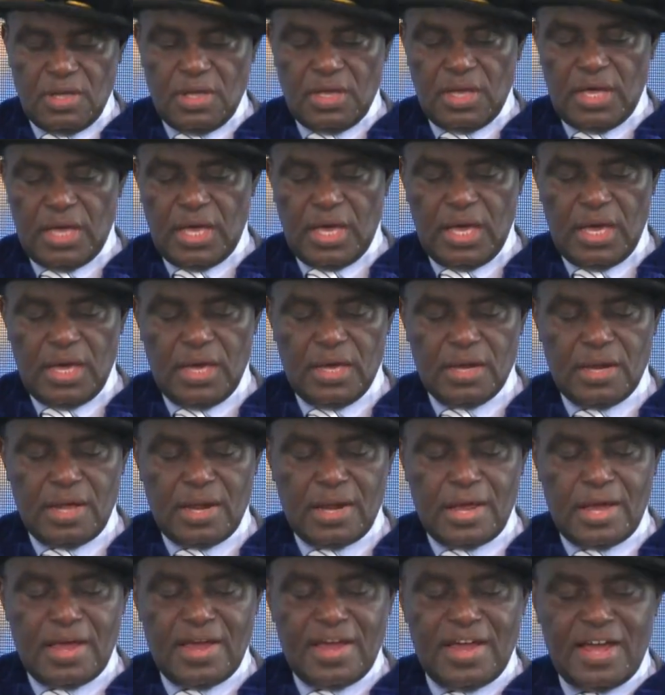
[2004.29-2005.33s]
that
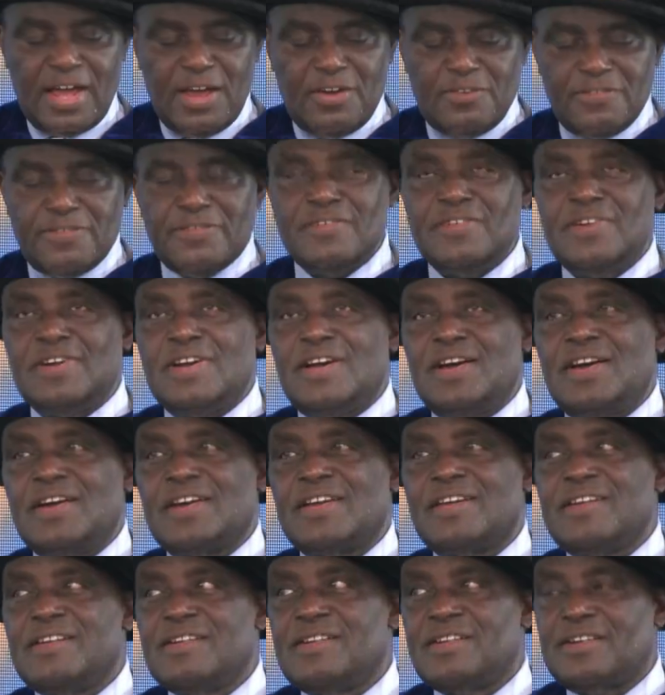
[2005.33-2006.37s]
I have
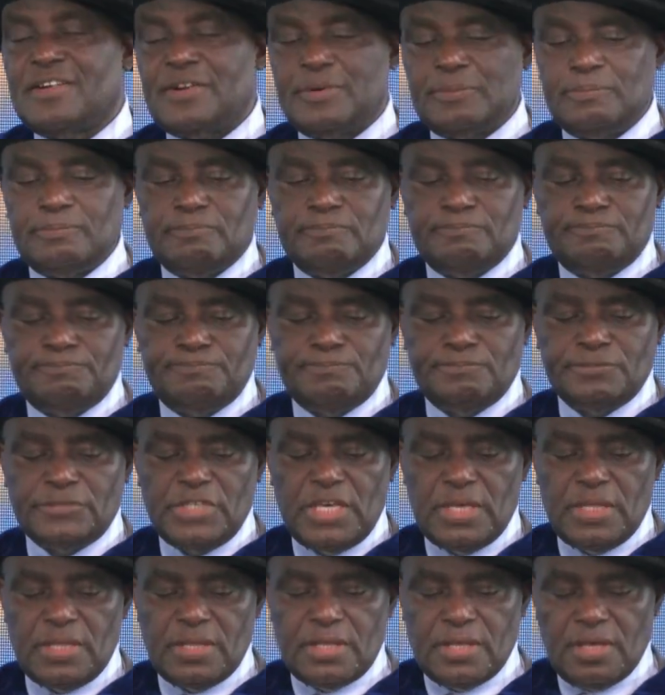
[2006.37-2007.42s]
here
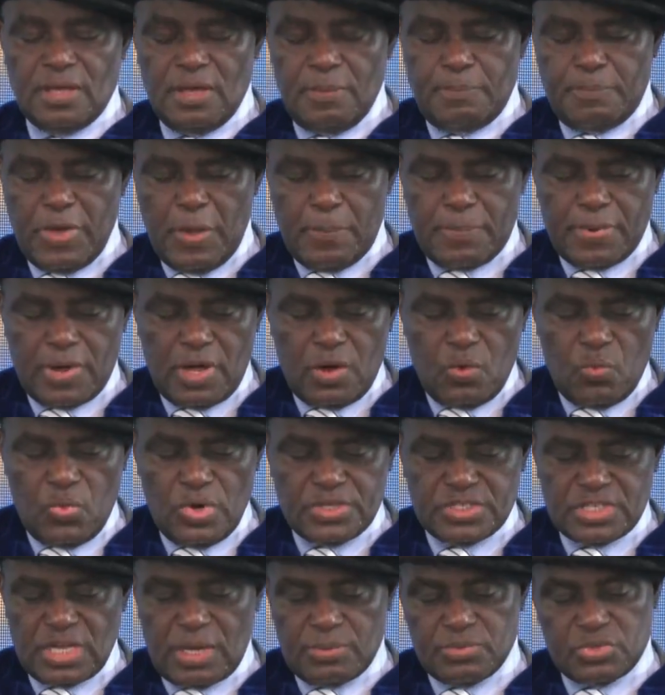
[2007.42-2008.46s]
in the paper,
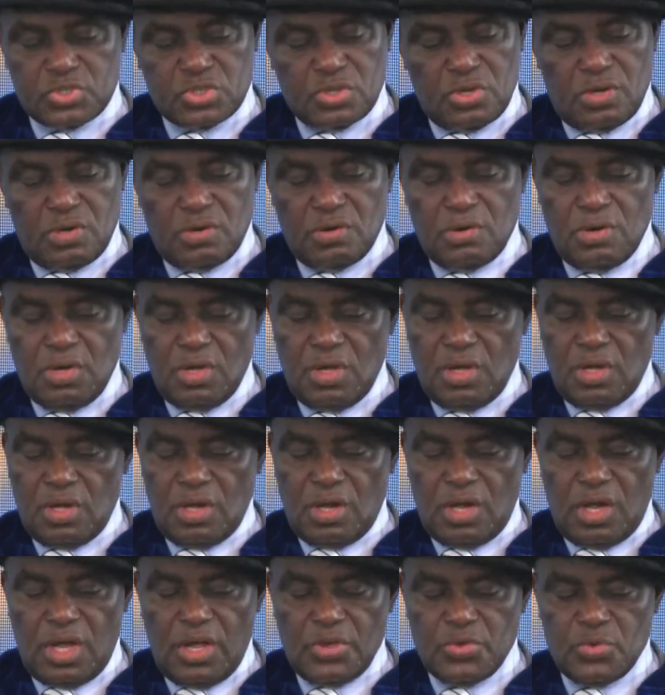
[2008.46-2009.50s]
which I'm sure
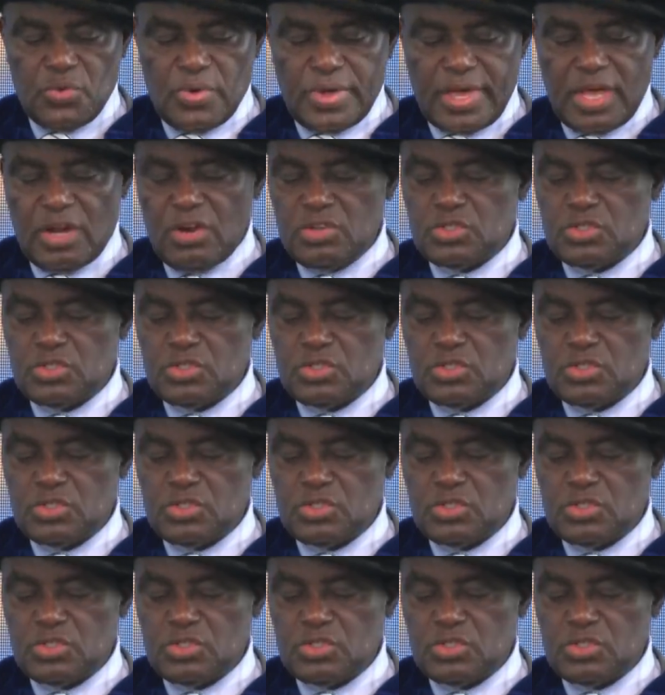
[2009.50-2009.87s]
you will get.